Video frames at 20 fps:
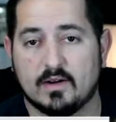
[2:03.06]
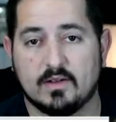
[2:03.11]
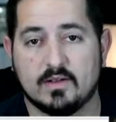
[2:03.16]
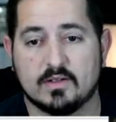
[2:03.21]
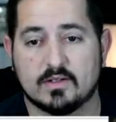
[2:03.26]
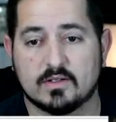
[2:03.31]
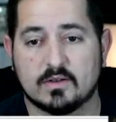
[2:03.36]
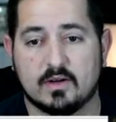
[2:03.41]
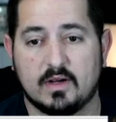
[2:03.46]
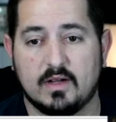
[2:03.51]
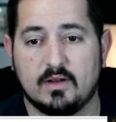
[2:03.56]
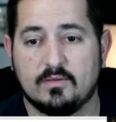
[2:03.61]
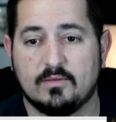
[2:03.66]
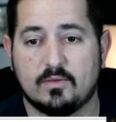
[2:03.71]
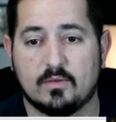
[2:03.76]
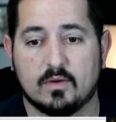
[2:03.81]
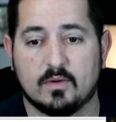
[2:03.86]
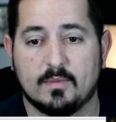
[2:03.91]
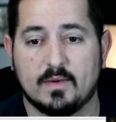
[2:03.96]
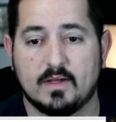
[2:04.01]
on the screen
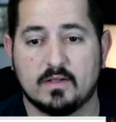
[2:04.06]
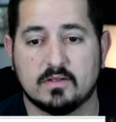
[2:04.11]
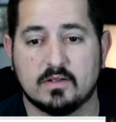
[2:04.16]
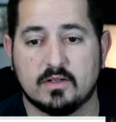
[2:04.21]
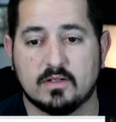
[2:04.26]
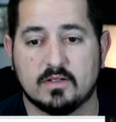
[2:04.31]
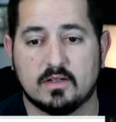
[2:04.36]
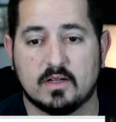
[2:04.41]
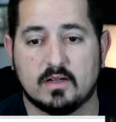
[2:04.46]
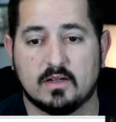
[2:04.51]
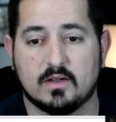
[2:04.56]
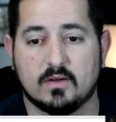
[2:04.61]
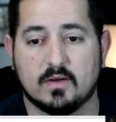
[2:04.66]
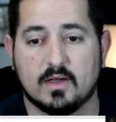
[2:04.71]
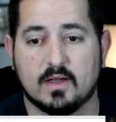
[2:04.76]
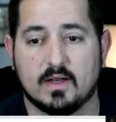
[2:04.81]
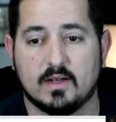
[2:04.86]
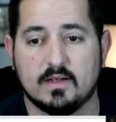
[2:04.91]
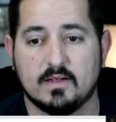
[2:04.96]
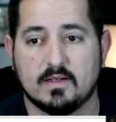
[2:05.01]
for me, so I just had to go
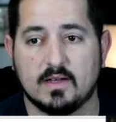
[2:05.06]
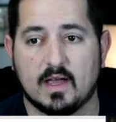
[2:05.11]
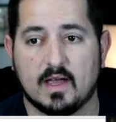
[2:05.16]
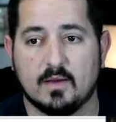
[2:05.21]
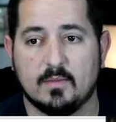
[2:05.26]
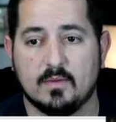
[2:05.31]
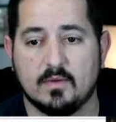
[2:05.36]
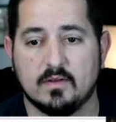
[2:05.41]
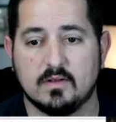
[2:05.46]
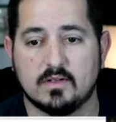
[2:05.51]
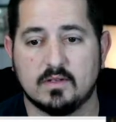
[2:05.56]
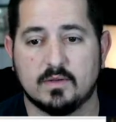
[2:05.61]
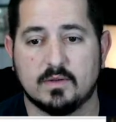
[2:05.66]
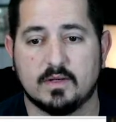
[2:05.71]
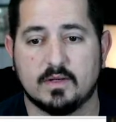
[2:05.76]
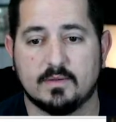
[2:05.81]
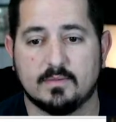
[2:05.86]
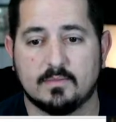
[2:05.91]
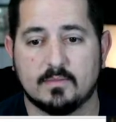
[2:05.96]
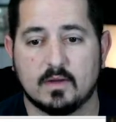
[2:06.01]
ahead and tab into
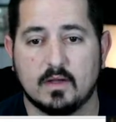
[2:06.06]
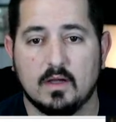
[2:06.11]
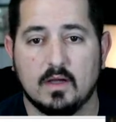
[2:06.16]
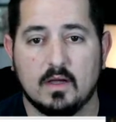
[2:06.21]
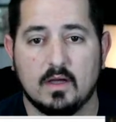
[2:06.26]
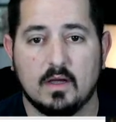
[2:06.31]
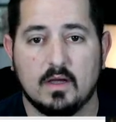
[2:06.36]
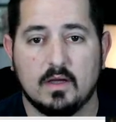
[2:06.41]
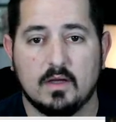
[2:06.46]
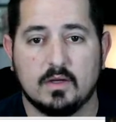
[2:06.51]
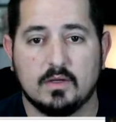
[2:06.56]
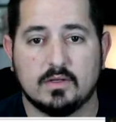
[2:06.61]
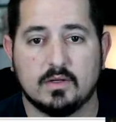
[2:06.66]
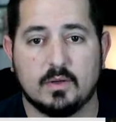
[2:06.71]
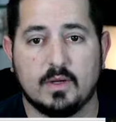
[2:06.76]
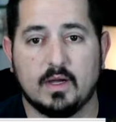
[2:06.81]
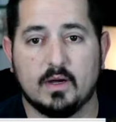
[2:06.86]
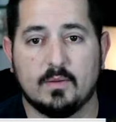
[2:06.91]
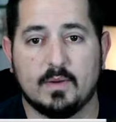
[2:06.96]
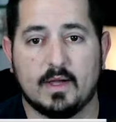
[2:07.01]
it. So
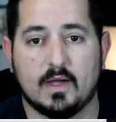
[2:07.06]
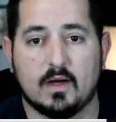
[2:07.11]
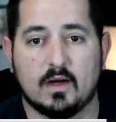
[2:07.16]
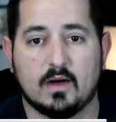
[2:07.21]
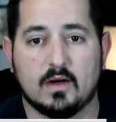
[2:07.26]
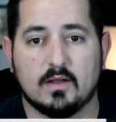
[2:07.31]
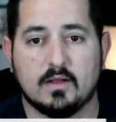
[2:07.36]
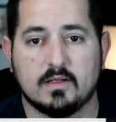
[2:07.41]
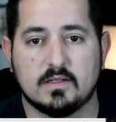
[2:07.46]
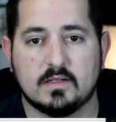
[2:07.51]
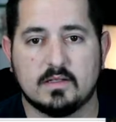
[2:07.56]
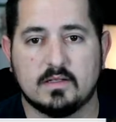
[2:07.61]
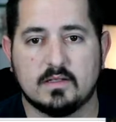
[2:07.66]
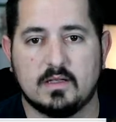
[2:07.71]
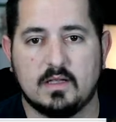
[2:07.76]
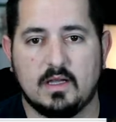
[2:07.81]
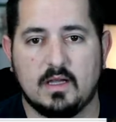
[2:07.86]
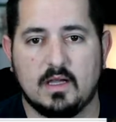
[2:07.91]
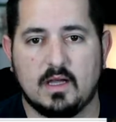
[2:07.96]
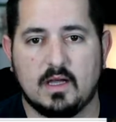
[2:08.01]
here we are. This is
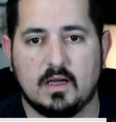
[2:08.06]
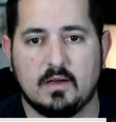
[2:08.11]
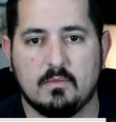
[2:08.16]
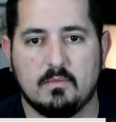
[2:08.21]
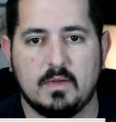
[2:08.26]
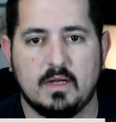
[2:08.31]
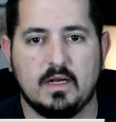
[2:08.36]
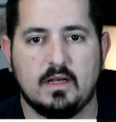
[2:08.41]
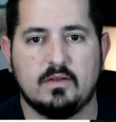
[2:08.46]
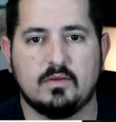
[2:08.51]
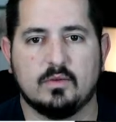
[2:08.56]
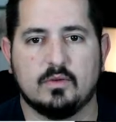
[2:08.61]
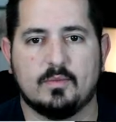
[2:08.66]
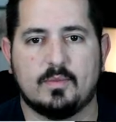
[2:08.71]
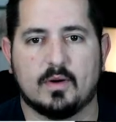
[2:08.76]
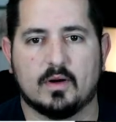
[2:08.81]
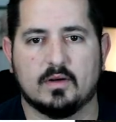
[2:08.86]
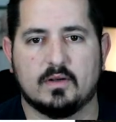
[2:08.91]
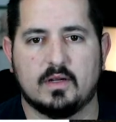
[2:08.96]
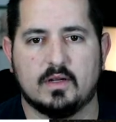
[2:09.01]
the MiniTool
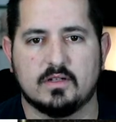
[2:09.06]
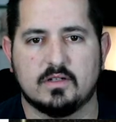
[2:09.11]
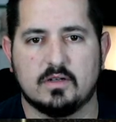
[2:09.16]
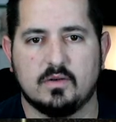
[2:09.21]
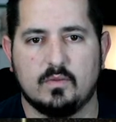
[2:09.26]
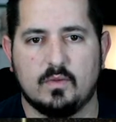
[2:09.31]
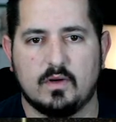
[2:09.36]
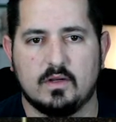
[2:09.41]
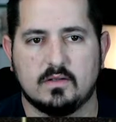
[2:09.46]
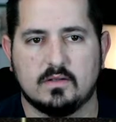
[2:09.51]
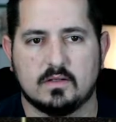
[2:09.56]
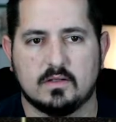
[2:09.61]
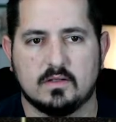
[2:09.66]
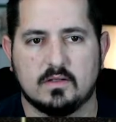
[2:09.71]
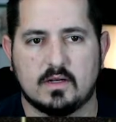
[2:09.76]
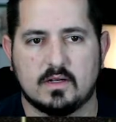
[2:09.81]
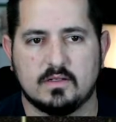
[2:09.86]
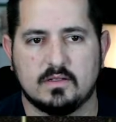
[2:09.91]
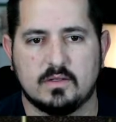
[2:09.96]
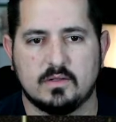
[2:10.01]
Partition Wizard.
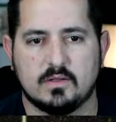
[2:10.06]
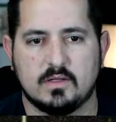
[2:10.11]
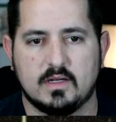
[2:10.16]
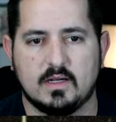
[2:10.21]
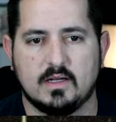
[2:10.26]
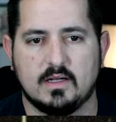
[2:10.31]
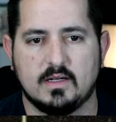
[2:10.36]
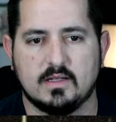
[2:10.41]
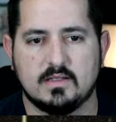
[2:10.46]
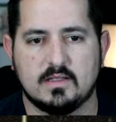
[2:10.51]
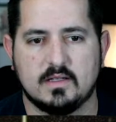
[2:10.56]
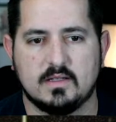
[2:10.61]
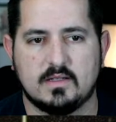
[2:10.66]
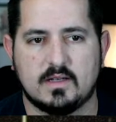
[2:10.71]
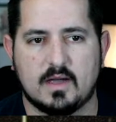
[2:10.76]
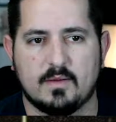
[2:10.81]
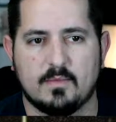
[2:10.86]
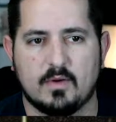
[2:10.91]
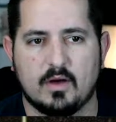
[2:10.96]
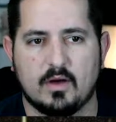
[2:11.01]
As you see, it is the
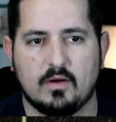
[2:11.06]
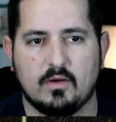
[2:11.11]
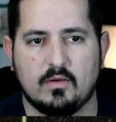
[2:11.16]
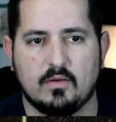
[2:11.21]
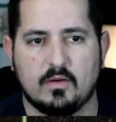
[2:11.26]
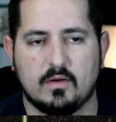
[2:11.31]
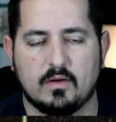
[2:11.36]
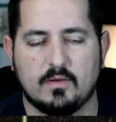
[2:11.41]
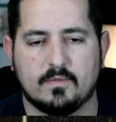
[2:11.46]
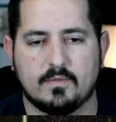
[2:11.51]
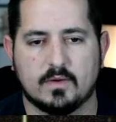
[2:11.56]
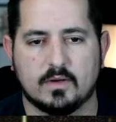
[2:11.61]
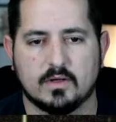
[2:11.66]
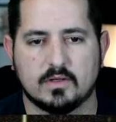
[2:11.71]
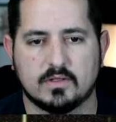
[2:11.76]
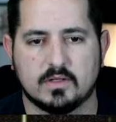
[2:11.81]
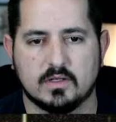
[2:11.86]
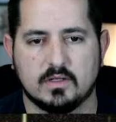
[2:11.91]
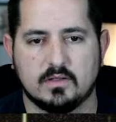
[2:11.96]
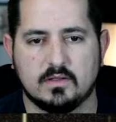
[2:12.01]
demo
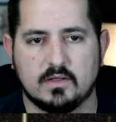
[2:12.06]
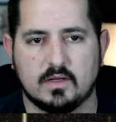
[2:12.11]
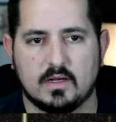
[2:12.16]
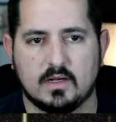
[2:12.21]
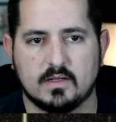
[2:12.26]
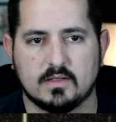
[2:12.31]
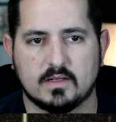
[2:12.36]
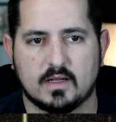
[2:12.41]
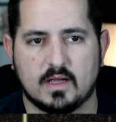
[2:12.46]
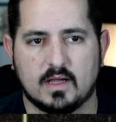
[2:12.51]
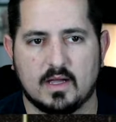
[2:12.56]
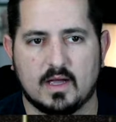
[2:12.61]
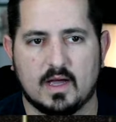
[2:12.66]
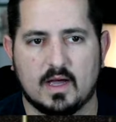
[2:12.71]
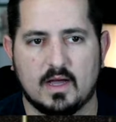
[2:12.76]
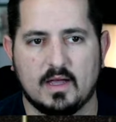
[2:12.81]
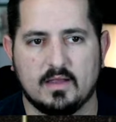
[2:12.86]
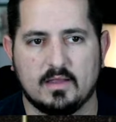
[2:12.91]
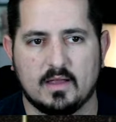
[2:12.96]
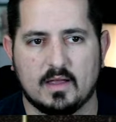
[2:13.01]
version. As I
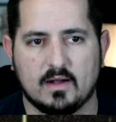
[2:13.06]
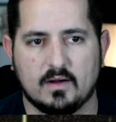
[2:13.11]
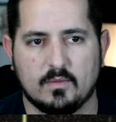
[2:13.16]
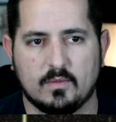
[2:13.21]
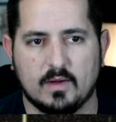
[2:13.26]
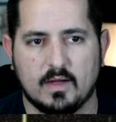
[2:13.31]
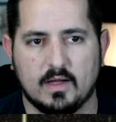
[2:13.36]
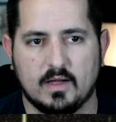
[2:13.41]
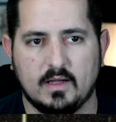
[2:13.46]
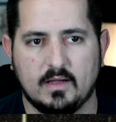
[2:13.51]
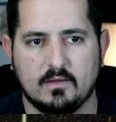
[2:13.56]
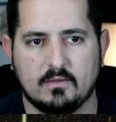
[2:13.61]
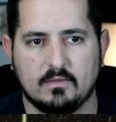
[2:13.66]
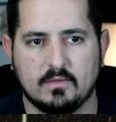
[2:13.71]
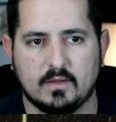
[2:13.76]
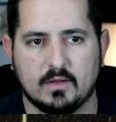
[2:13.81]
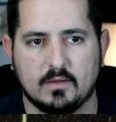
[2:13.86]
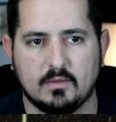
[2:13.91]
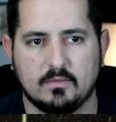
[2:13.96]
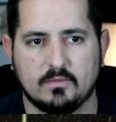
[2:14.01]
hide that away.
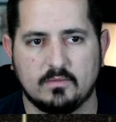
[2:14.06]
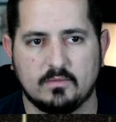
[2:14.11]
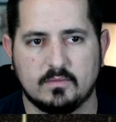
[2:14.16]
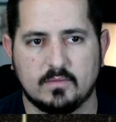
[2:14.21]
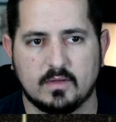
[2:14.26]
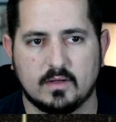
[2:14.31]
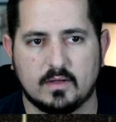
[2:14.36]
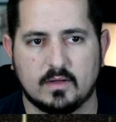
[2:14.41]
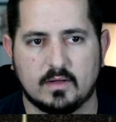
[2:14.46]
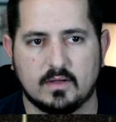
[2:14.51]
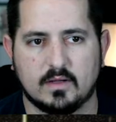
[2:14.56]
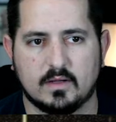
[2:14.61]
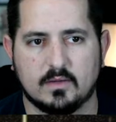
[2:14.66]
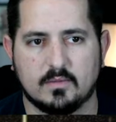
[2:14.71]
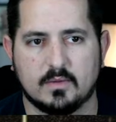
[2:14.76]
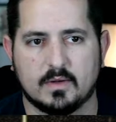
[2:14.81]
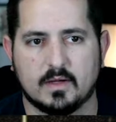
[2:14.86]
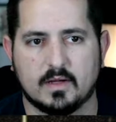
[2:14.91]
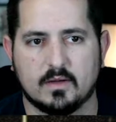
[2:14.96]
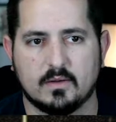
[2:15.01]
Nope. All right, there
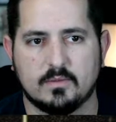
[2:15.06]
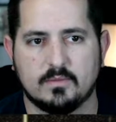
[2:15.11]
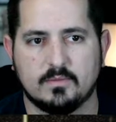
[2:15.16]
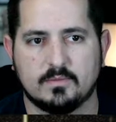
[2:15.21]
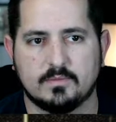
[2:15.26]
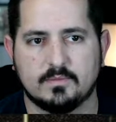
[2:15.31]
we go.